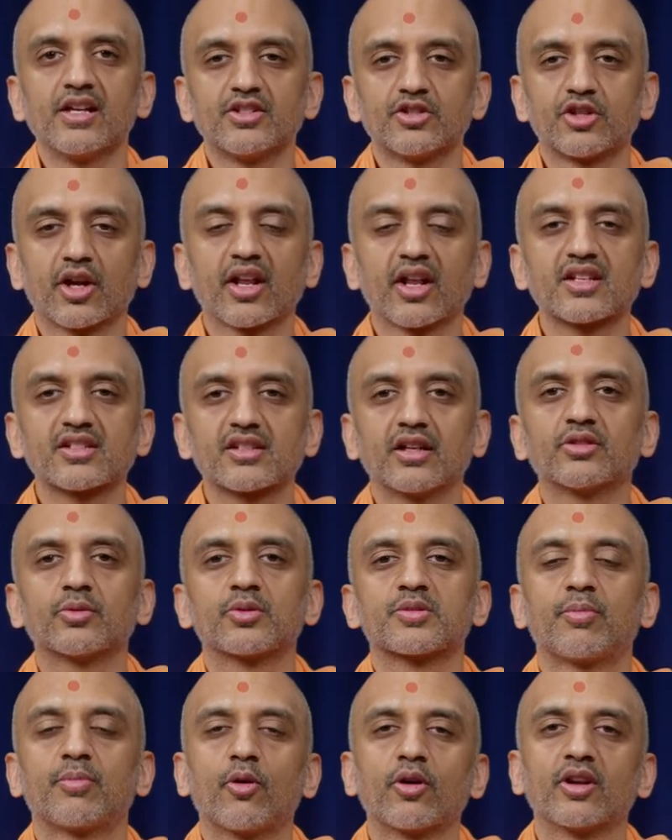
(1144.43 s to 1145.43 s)
Jara Sand
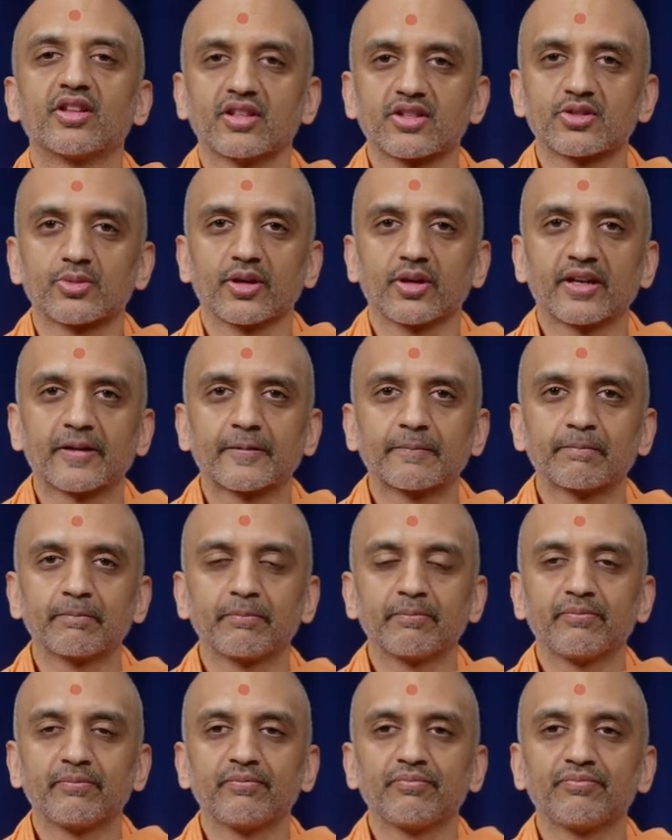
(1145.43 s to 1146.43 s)
was born in this way.
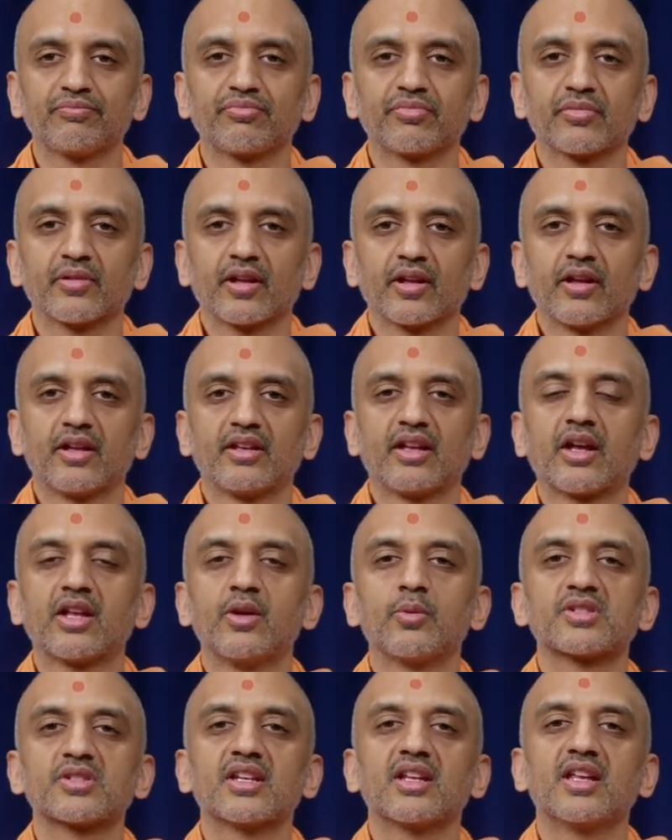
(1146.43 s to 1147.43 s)
Now
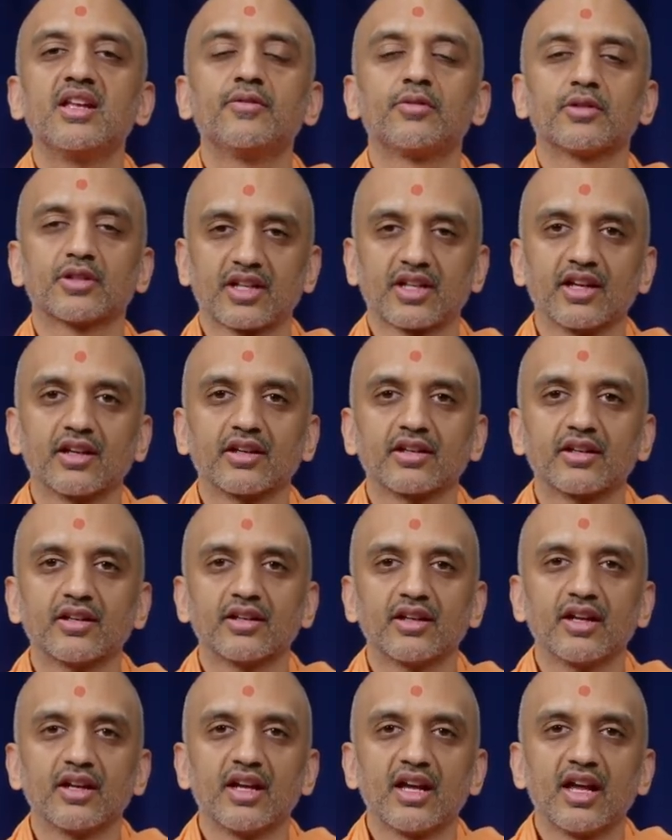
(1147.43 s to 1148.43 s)
he was an evil king
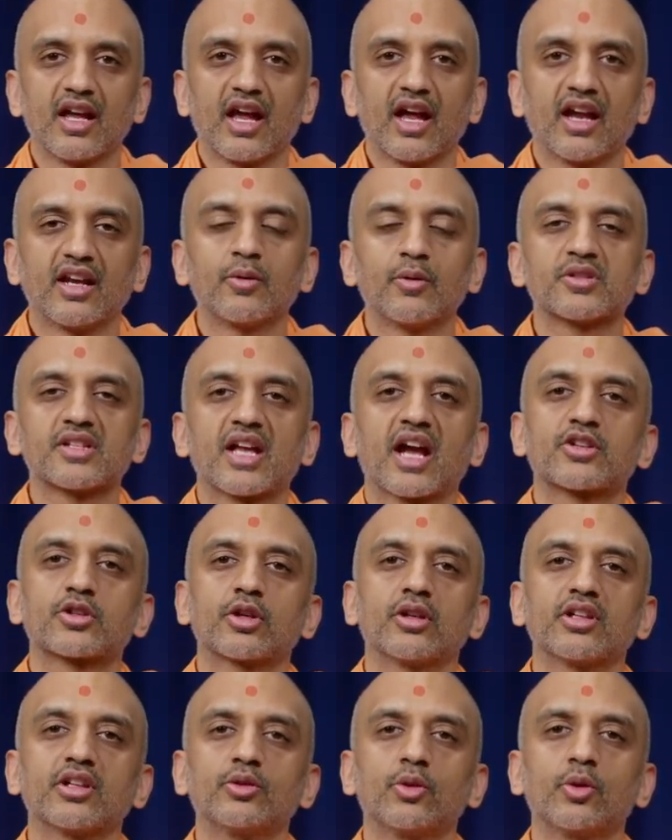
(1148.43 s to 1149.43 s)
and he was
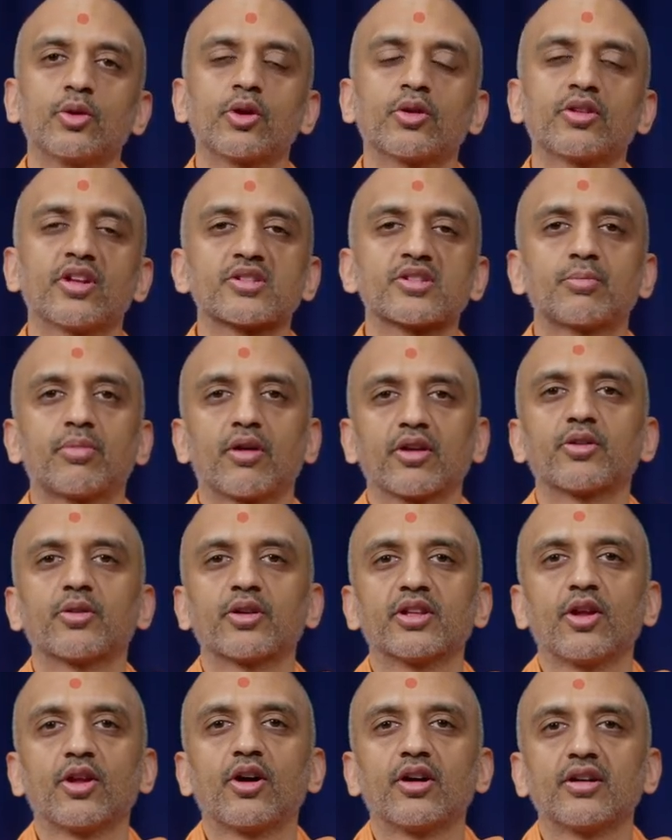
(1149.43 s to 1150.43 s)
actually Duryodhan's
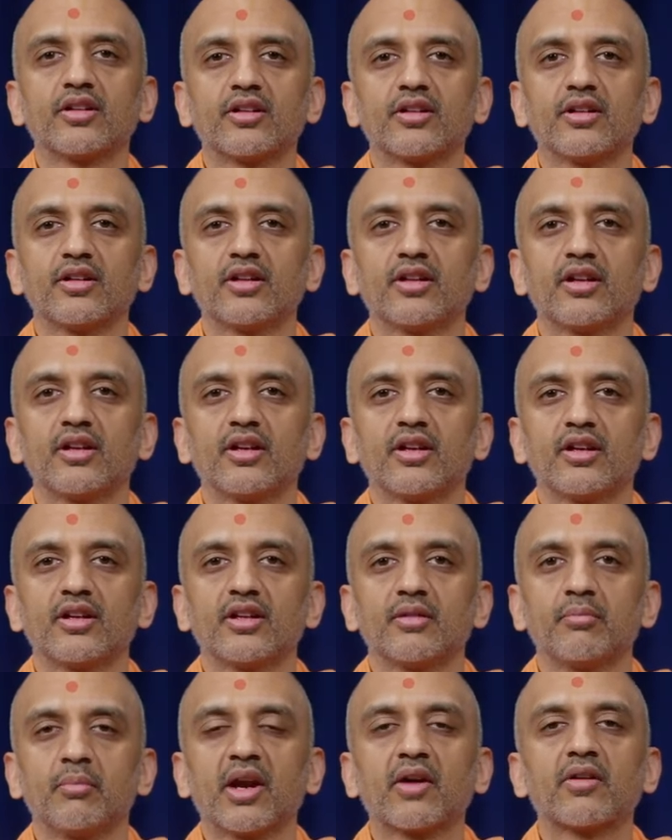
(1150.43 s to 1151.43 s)
brother-in-law,
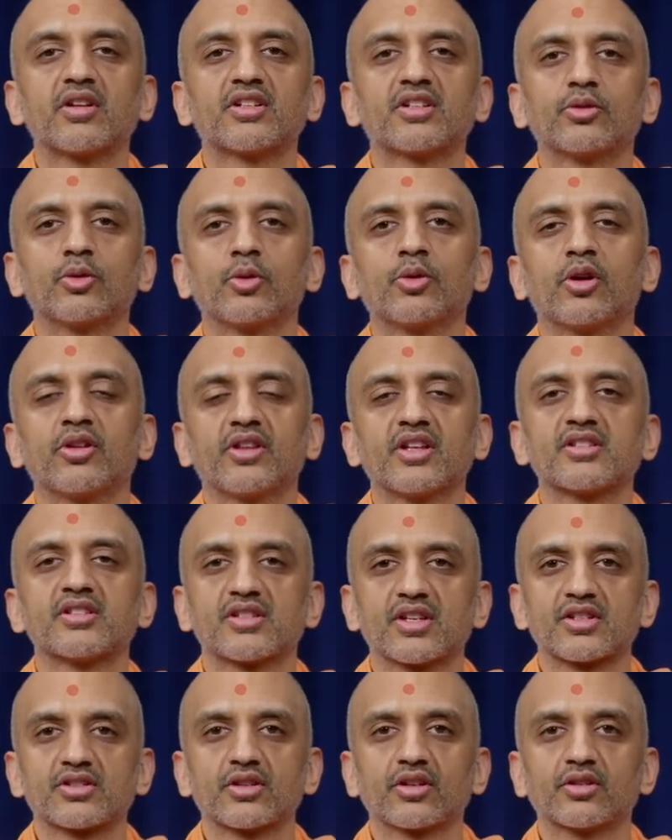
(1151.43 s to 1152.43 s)
married to Duryodhan's
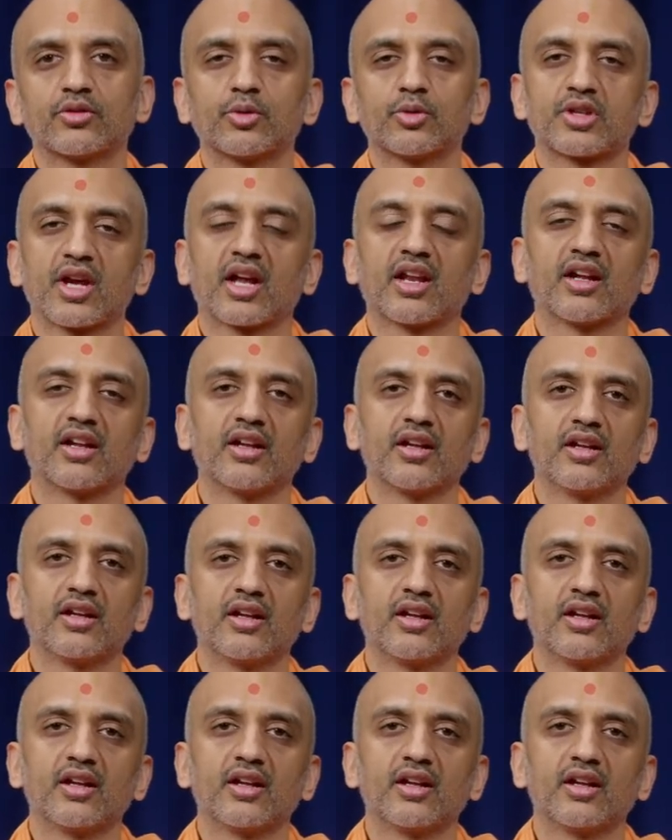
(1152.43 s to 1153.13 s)
sister Dushara.